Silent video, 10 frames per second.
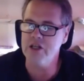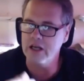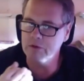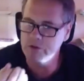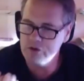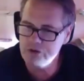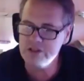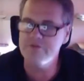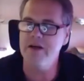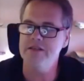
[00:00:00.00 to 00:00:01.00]
And, and, when you do these
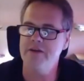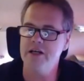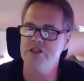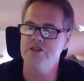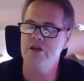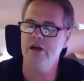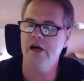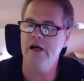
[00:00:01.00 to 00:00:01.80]
effective action uh,